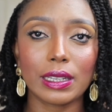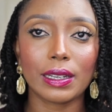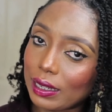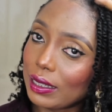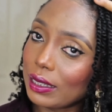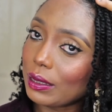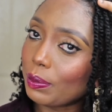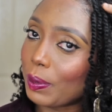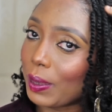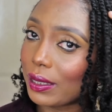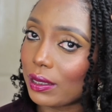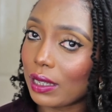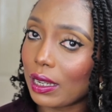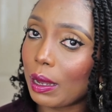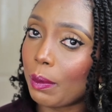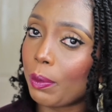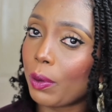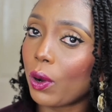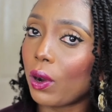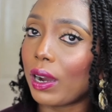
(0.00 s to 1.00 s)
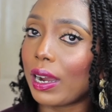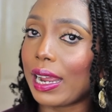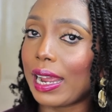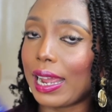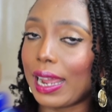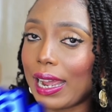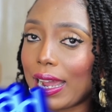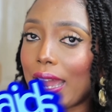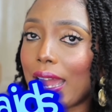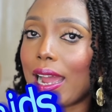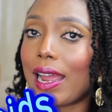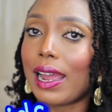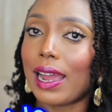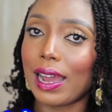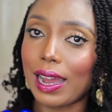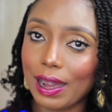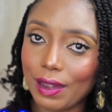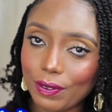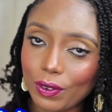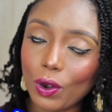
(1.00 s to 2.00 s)
This particular bulk hair I
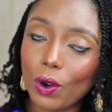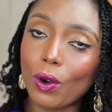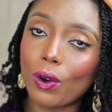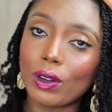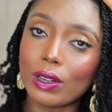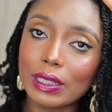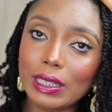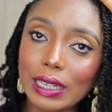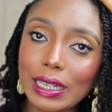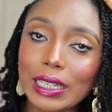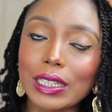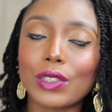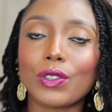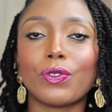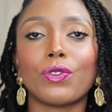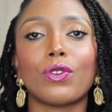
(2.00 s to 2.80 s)
have on is